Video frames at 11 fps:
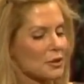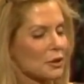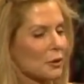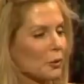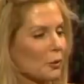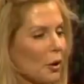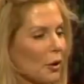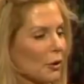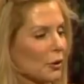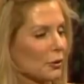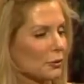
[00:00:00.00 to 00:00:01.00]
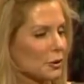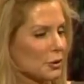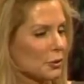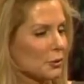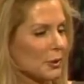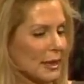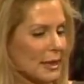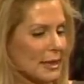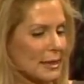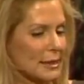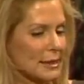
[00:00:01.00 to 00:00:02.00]
So all you do
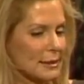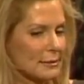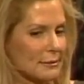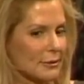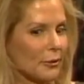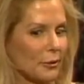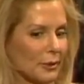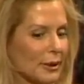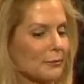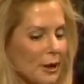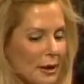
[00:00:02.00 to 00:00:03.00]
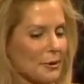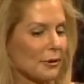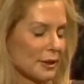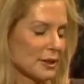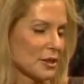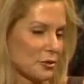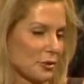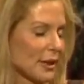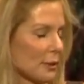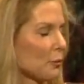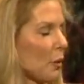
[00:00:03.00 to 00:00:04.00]
is you're only primarily just
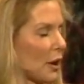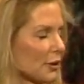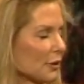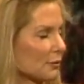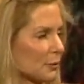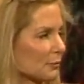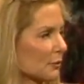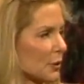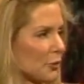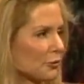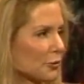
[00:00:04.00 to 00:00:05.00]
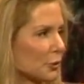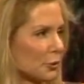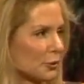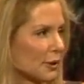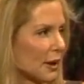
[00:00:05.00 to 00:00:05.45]
drinking water, no food,